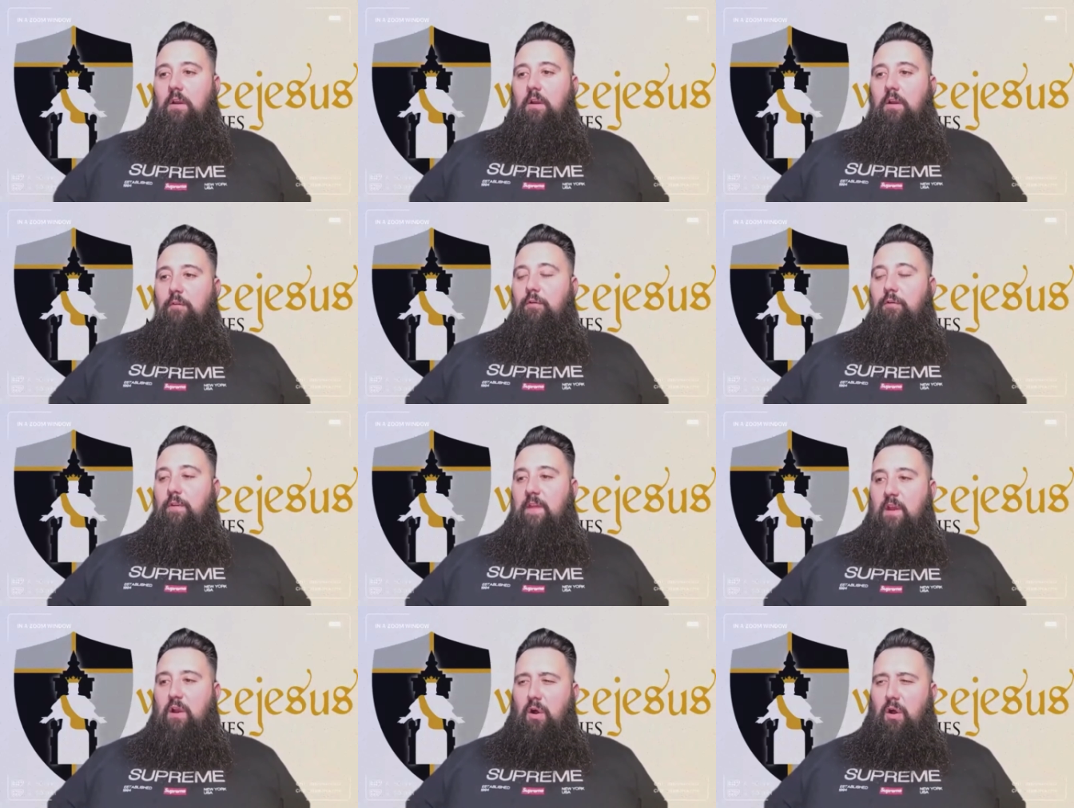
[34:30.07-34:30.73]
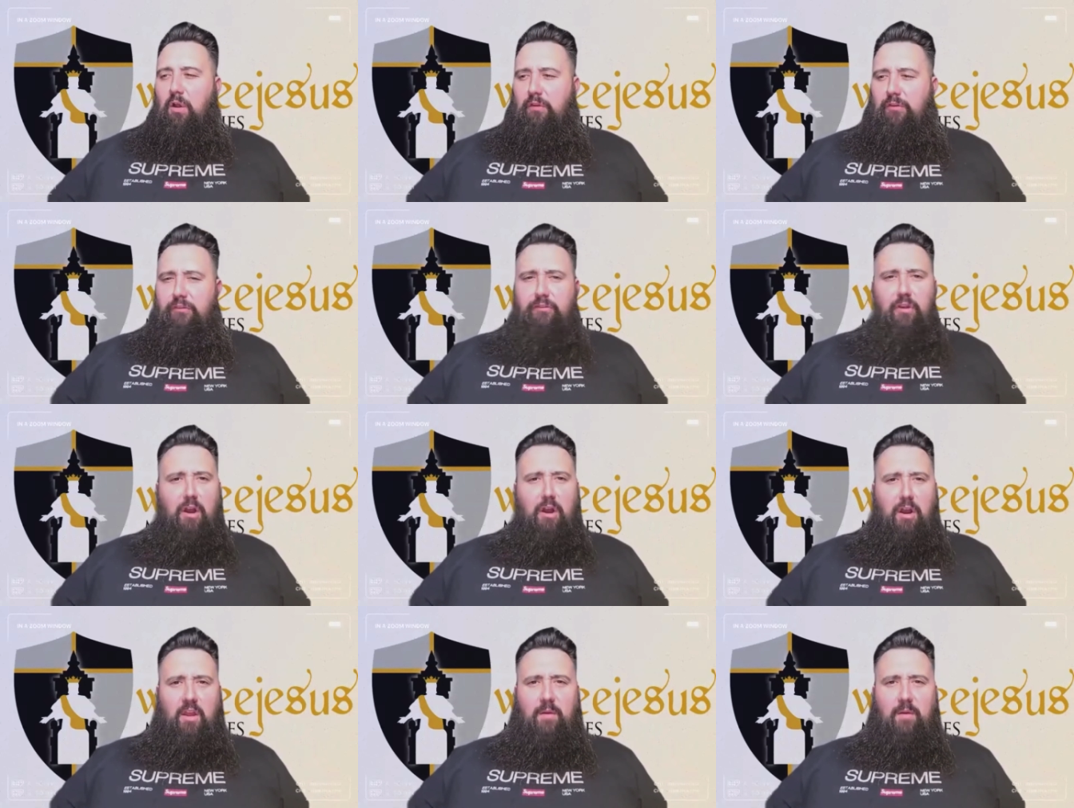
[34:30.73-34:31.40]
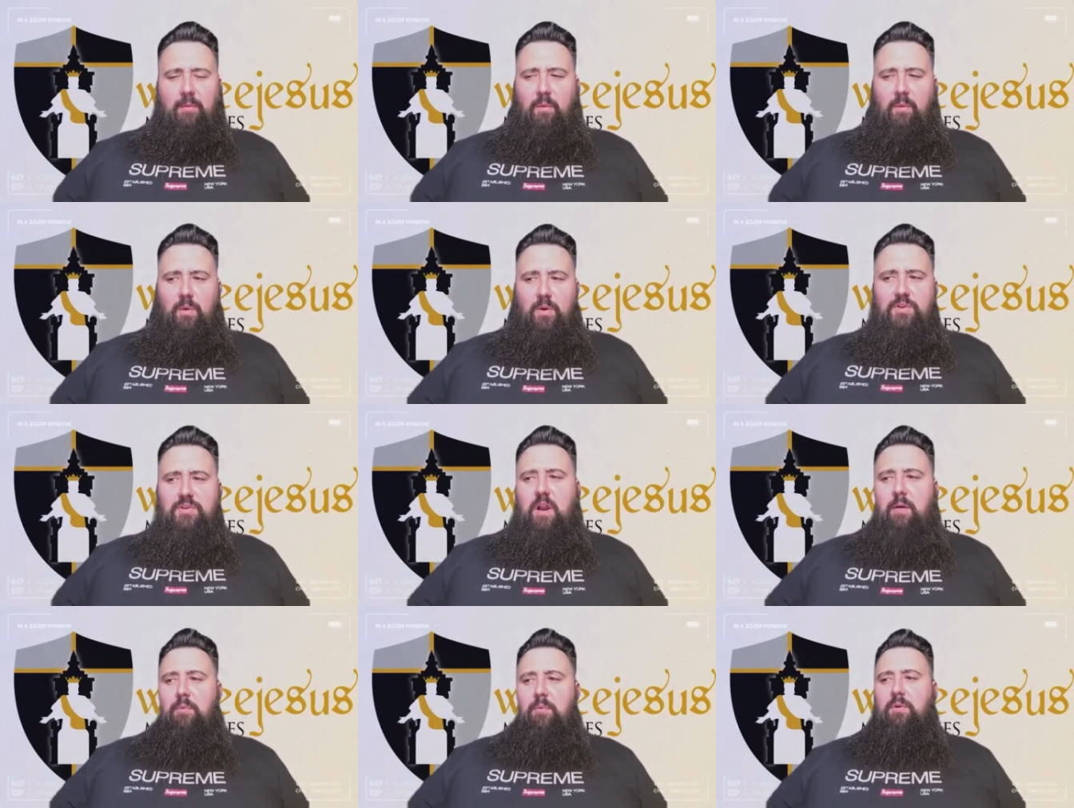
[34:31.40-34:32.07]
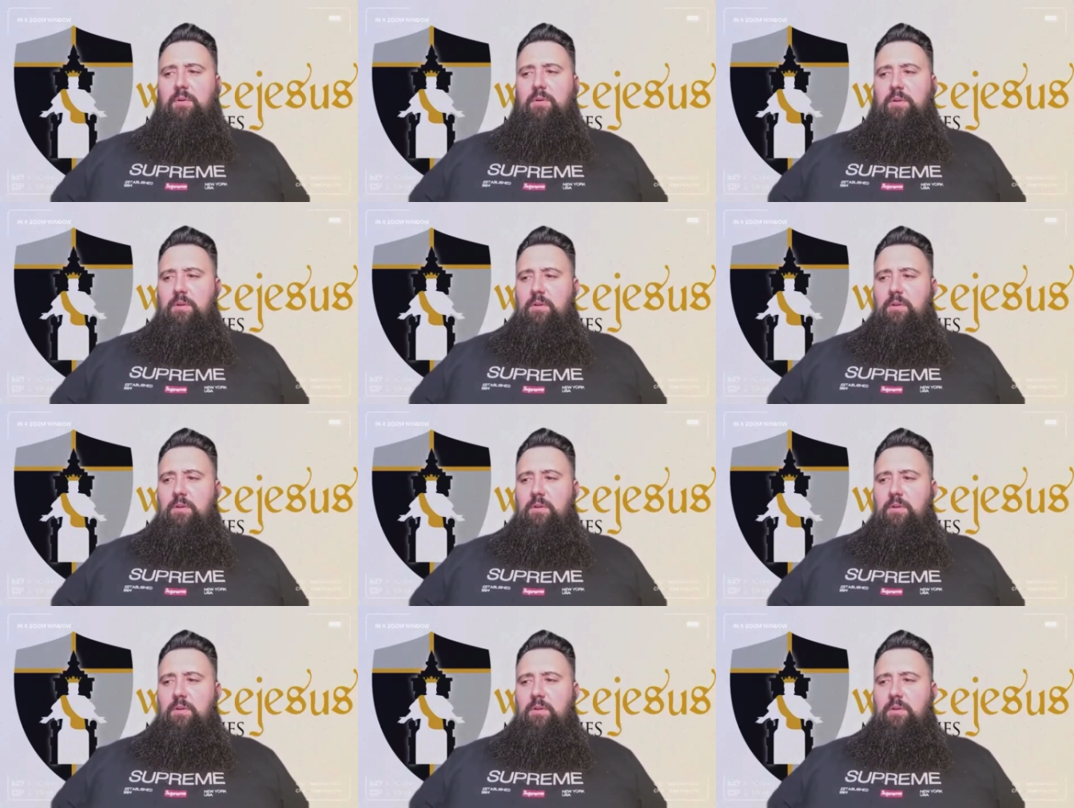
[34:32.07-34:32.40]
for they all saw him and were troubled.